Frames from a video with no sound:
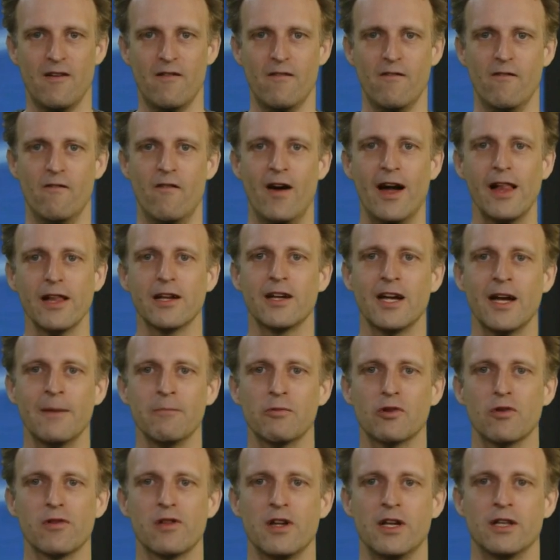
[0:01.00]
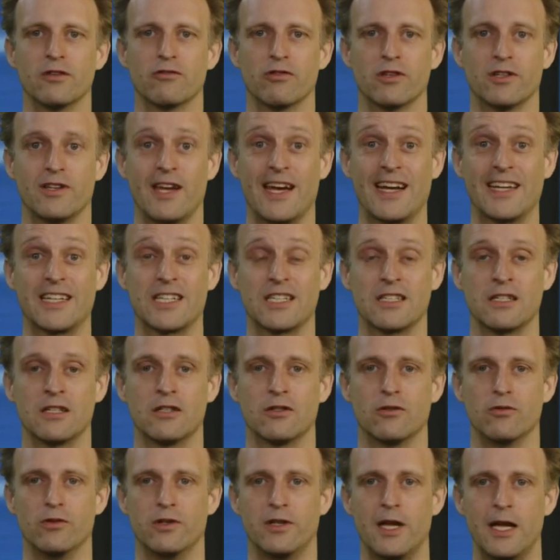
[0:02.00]
Welcome to the introduction
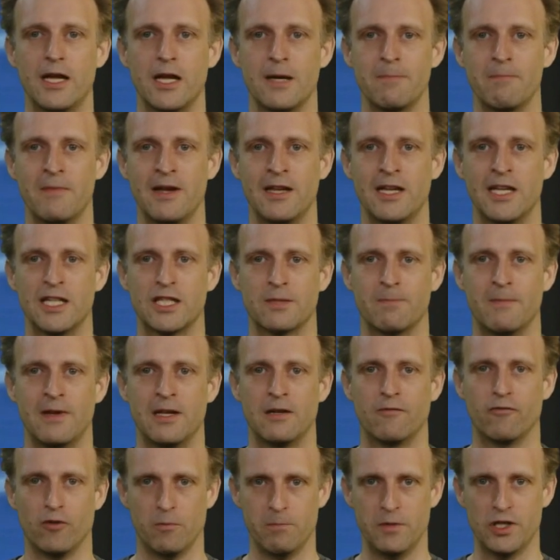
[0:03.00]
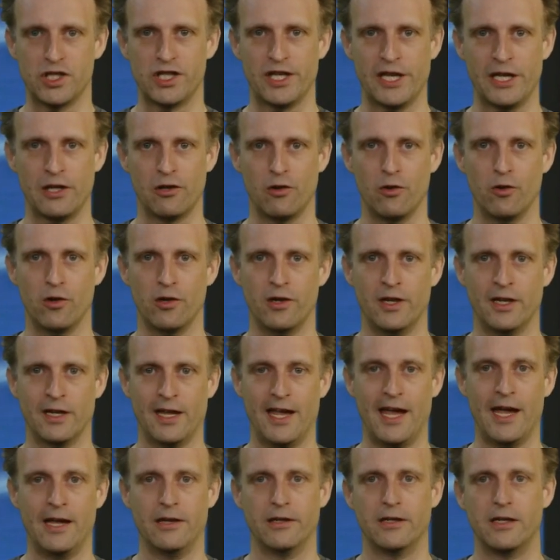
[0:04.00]
to data management for machine learning
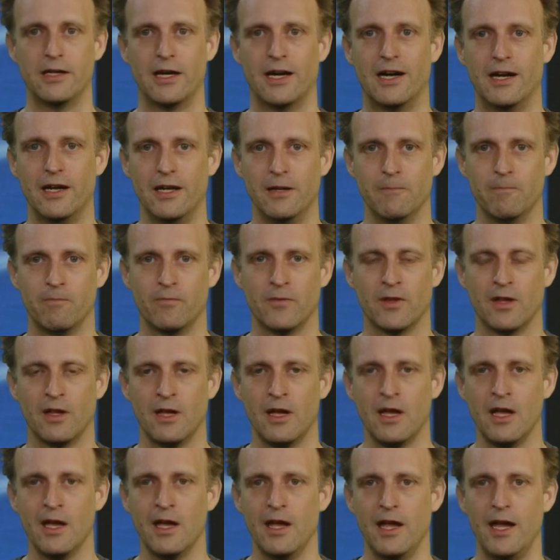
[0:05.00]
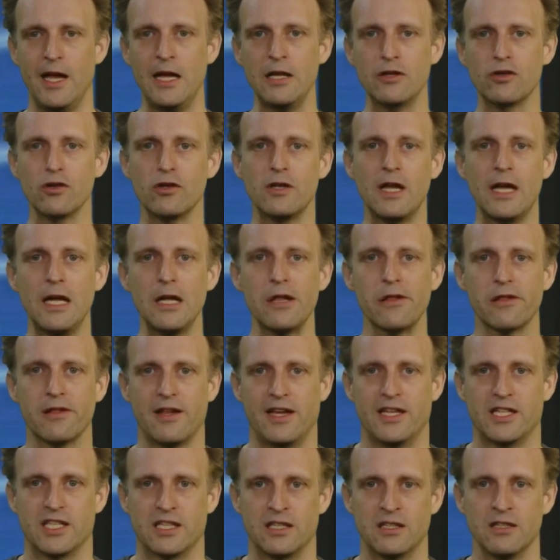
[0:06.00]
and AI. In today's
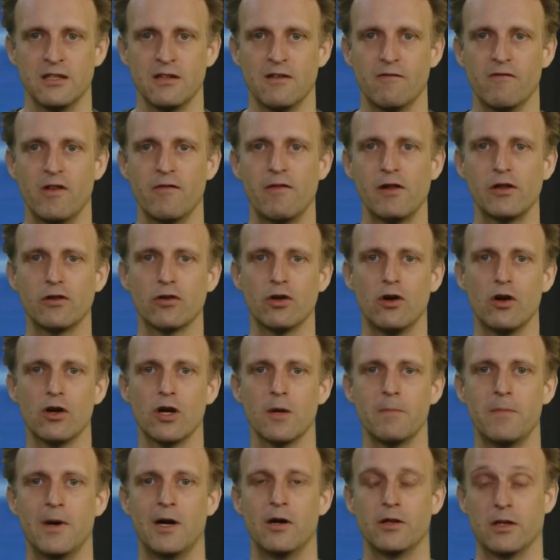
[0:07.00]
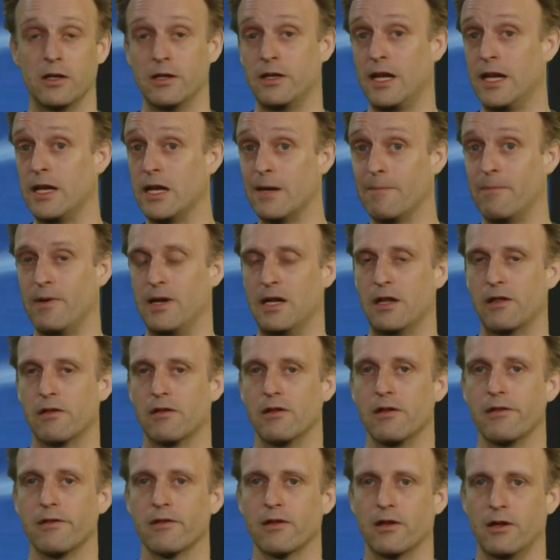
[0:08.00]
session, we will talk about
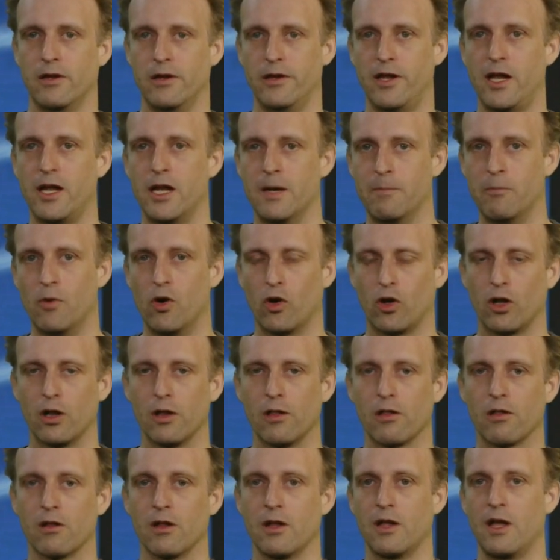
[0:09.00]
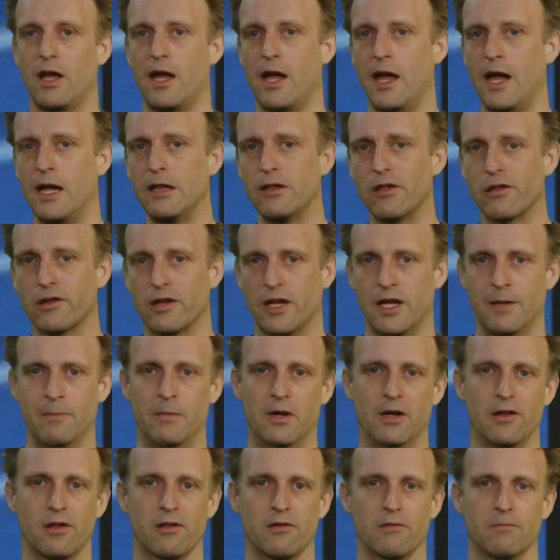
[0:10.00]
databases, data models, and
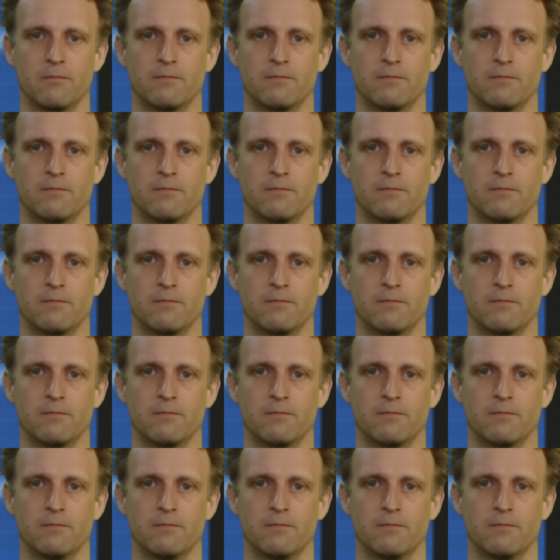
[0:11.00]
schemas.